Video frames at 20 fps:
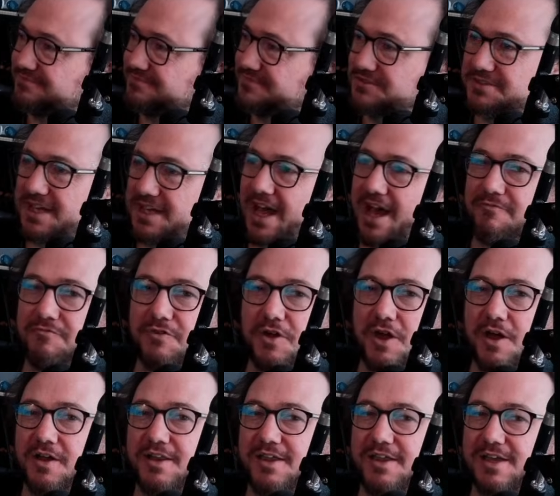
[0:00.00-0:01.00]
Have an
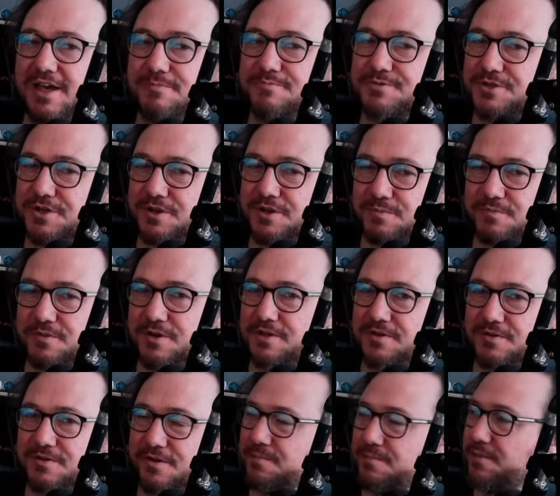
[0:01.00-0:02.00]
early game shop where
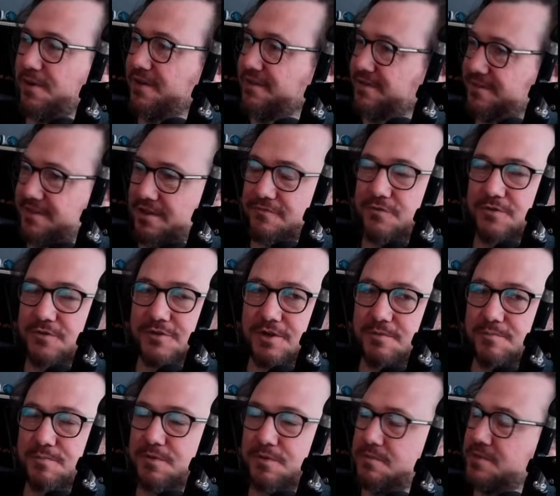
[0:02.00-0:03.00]
you can buy stuff, or
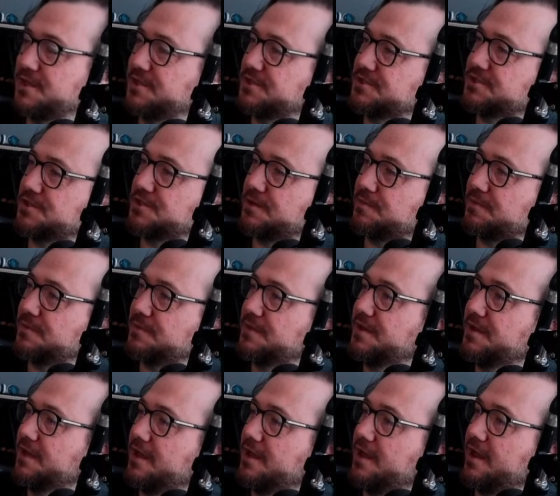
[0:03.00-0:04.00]
don't put me in the shop.
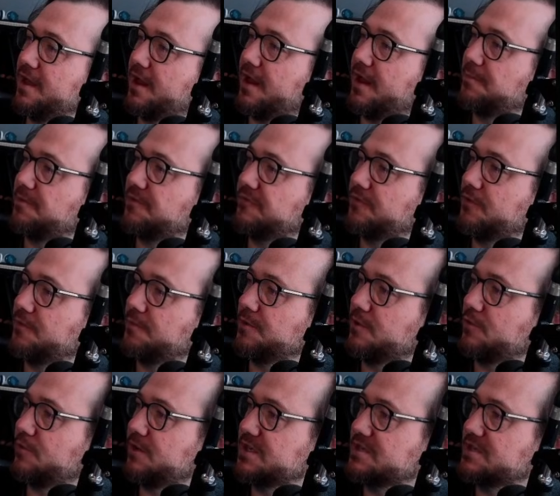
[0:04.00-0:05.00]
Perform a
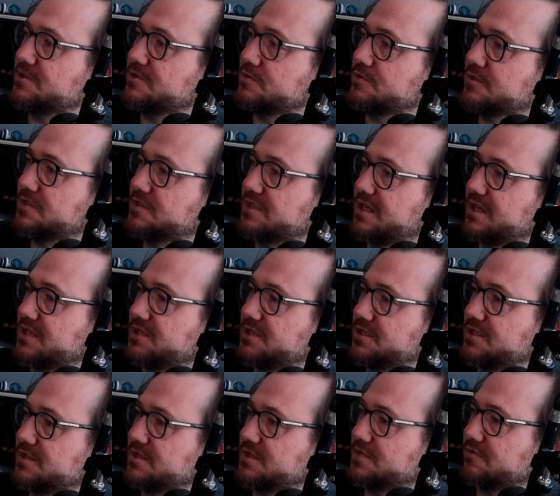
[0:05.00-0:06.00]
quick sword slash
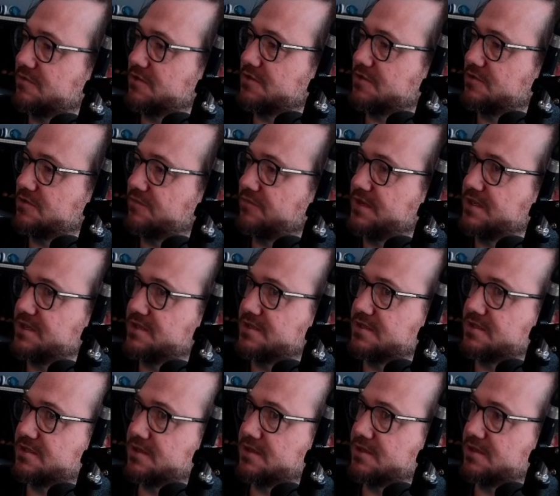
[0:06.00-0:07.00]
in the direction you're
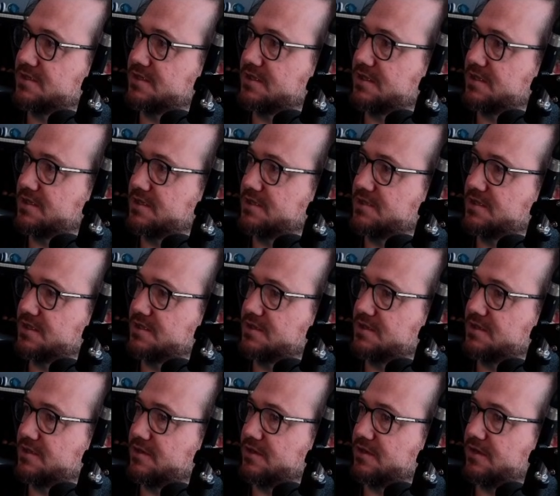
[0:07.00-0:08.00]
facing, targeting an
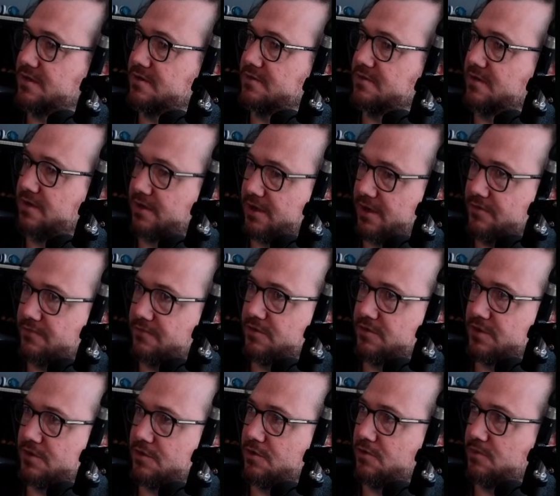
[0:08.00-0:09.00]
adjacent line. Okay, I've already
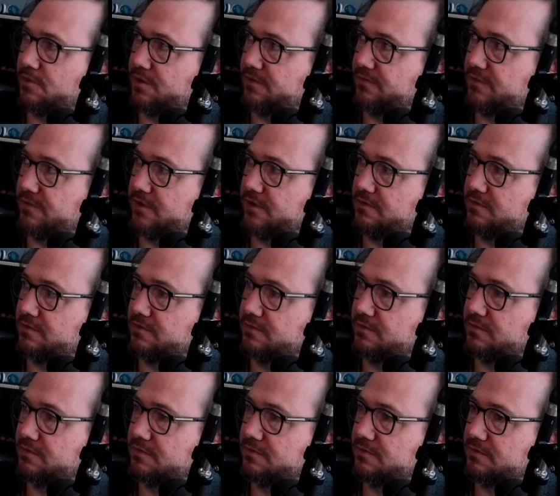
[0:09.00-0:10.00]
got one of those.
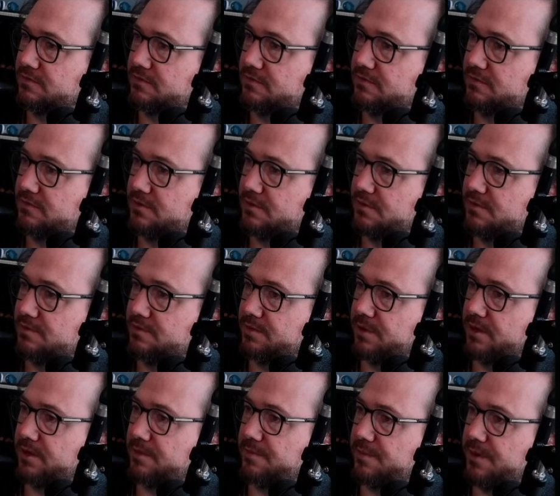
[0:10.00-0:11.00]

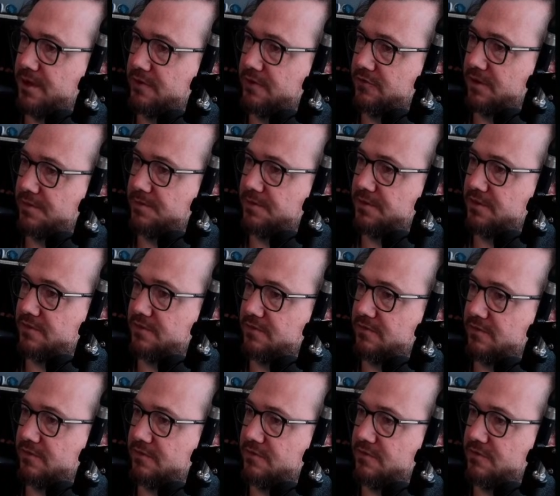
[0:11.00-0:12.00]
Plant a bear trap in the
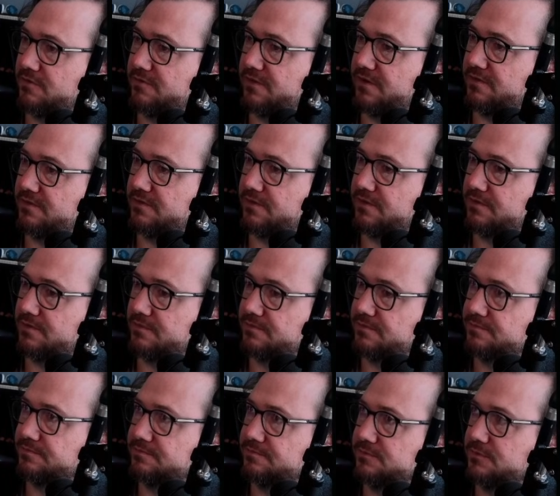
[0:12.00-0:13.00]
direction you're facing.
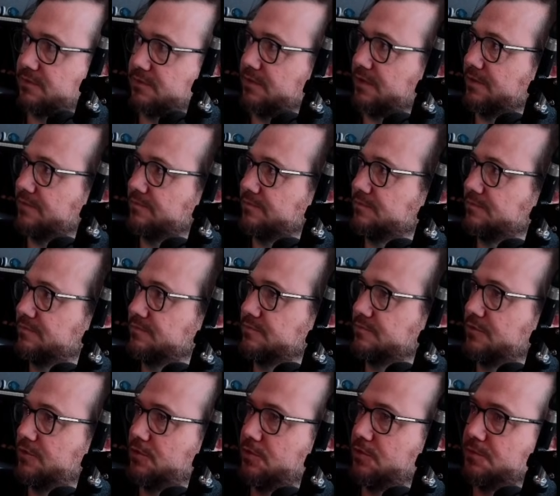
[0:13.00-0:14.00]
Okay.
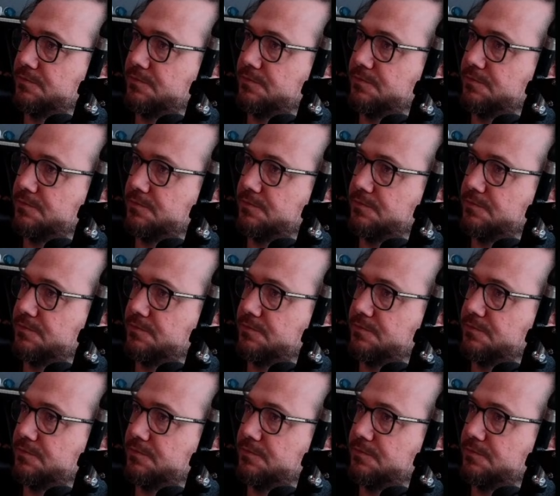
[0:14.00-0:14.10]
Cool.